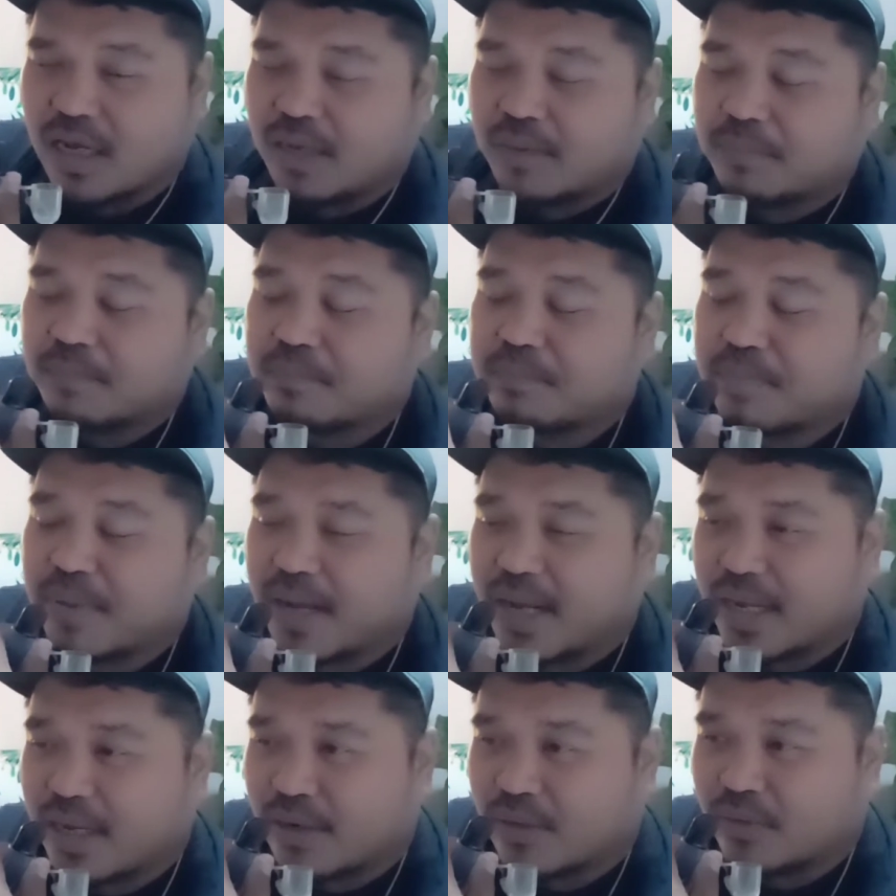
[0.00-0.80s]

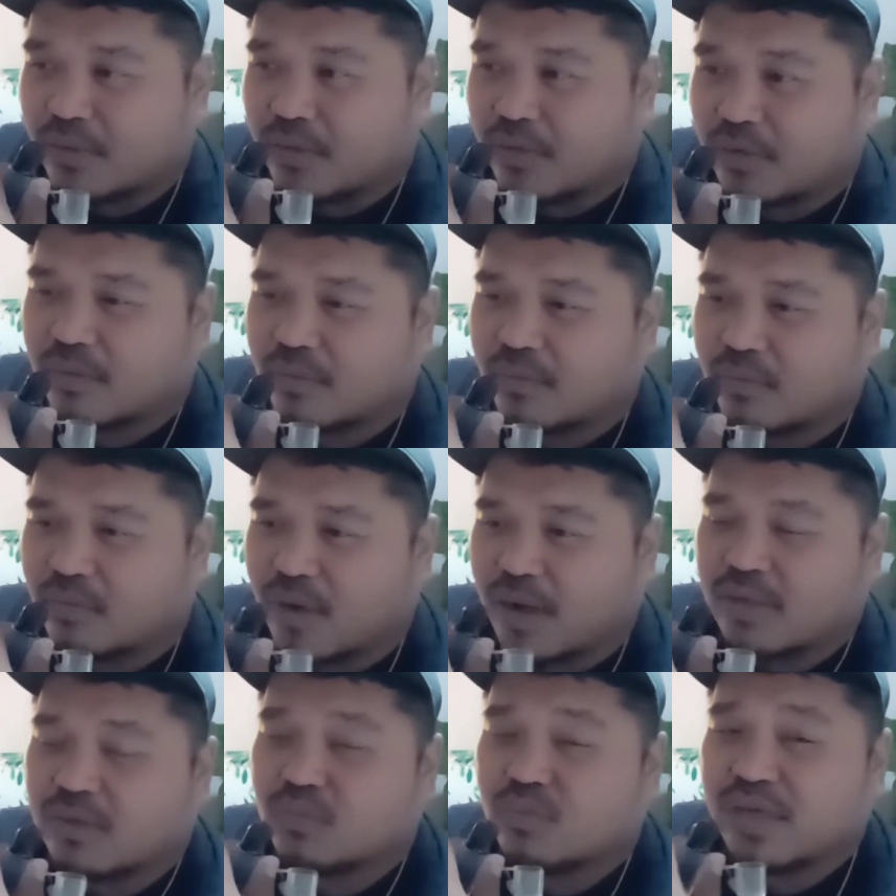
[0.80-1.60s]
Pero
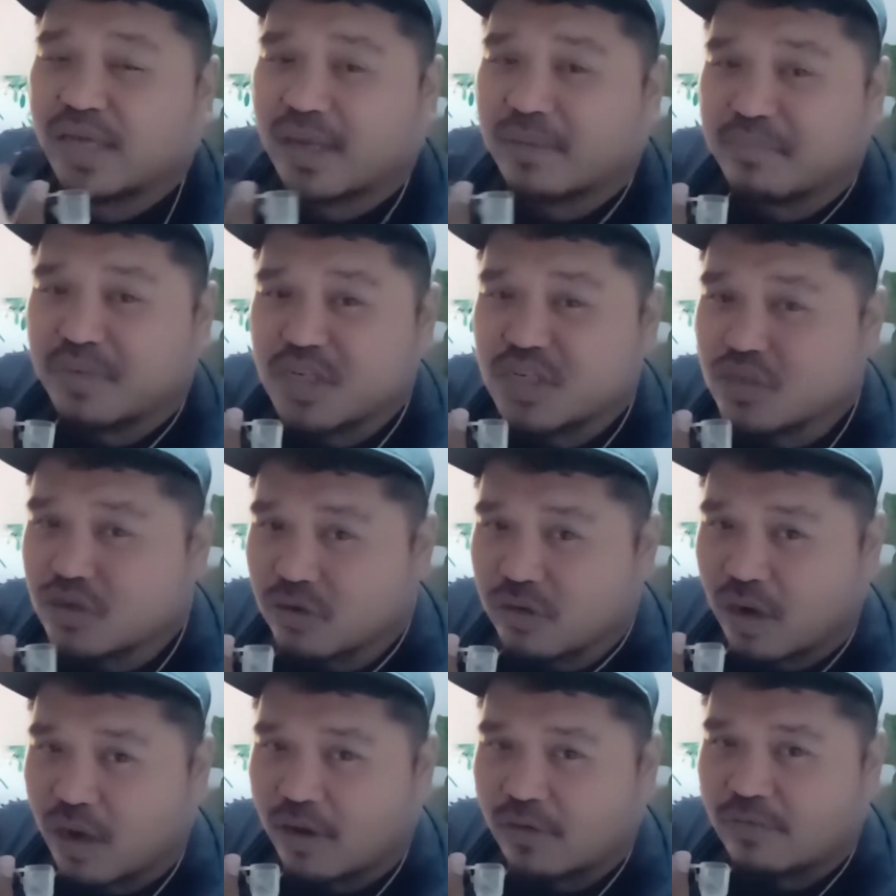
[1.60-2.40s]
what we can be sure
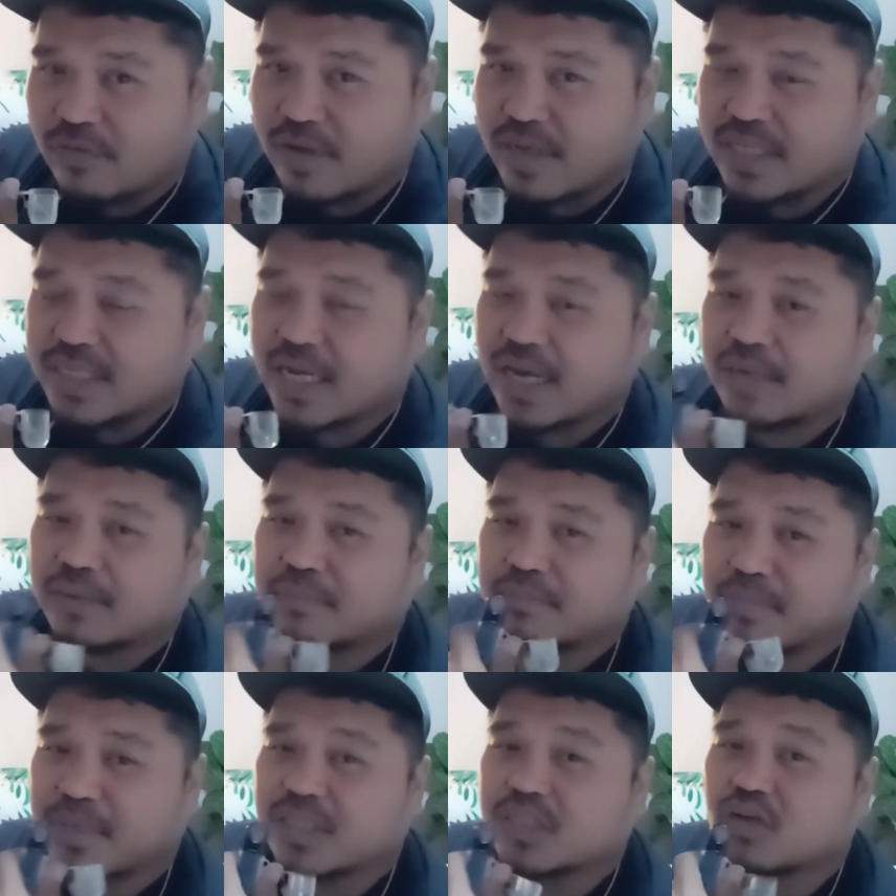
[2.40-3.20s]
of is that
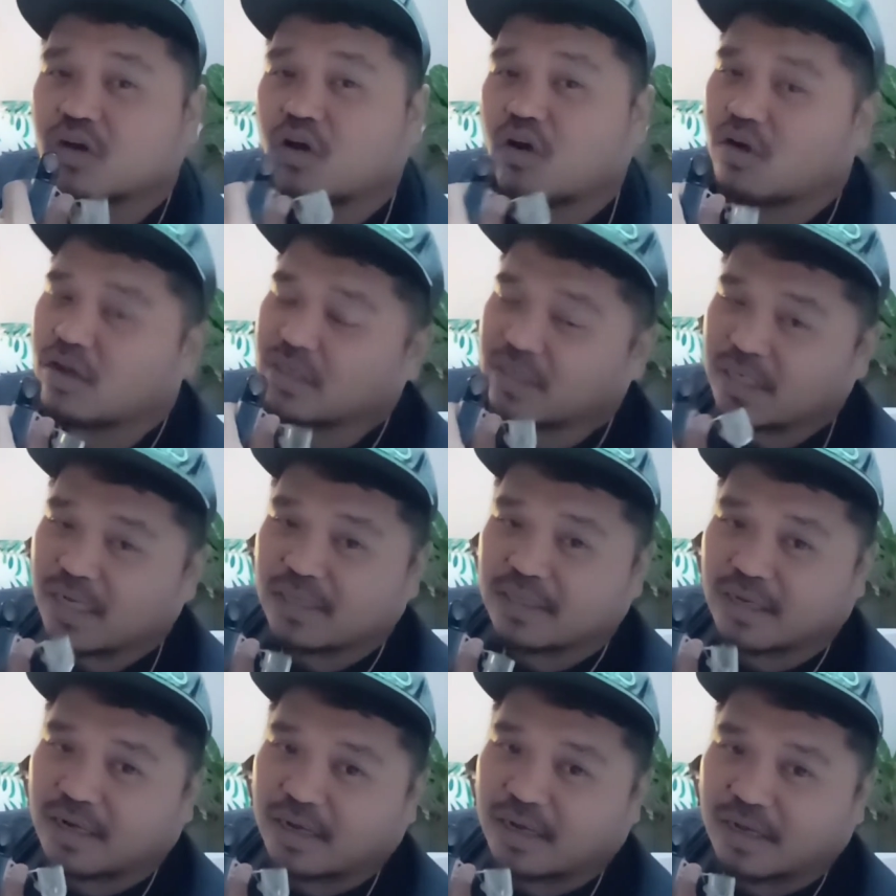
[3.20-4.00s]
mas konti
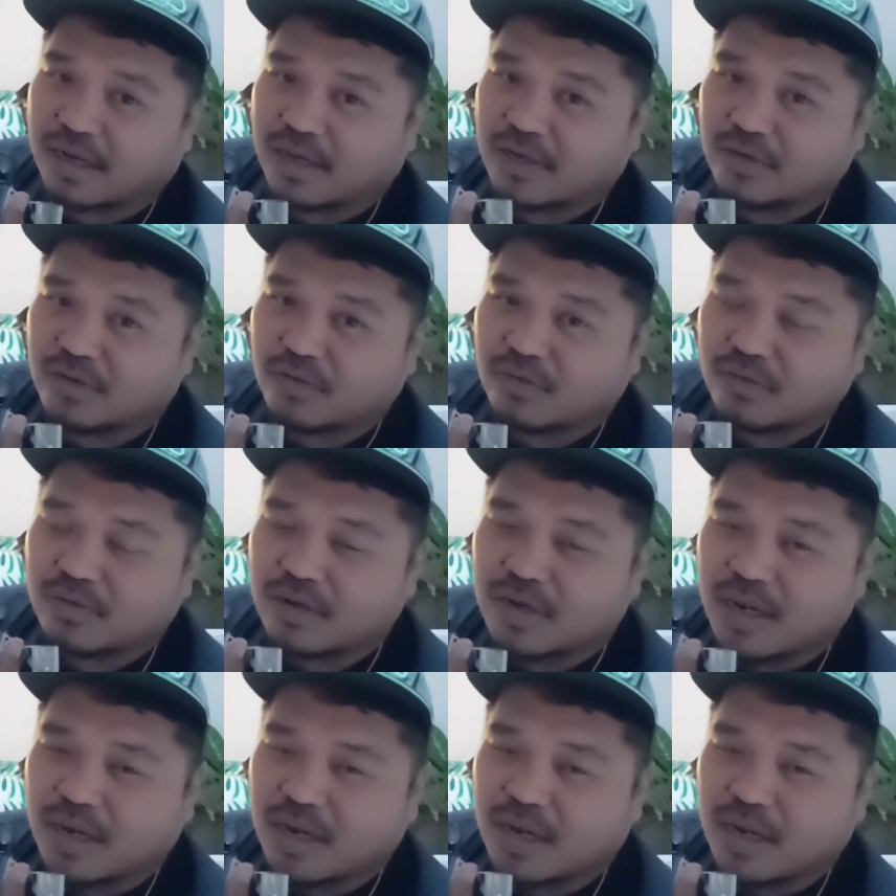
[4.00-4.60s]
talaga yung